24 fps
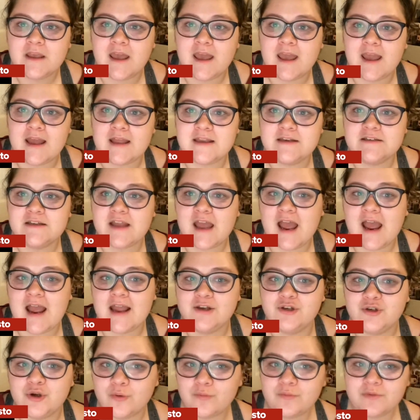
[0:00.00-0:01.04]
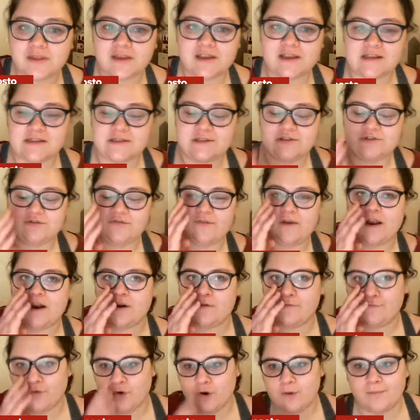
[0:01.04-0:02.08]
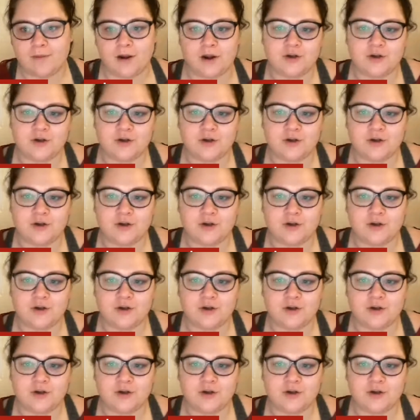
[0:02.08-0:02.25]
and I don't think it's fair for